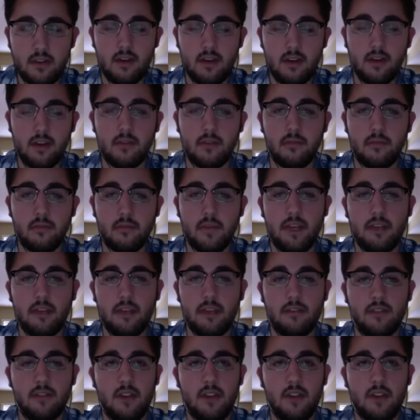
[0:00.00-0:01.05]
Um,
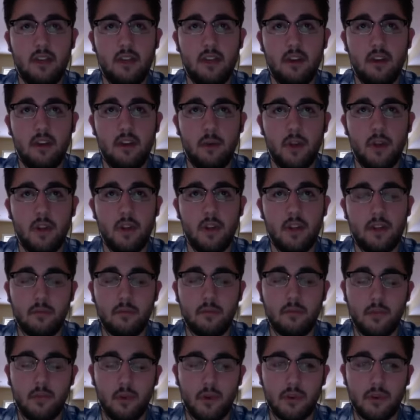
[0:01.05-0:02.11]
and what a lot of
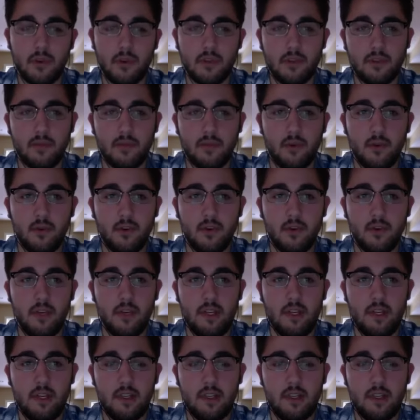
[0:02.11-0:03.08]
employers look for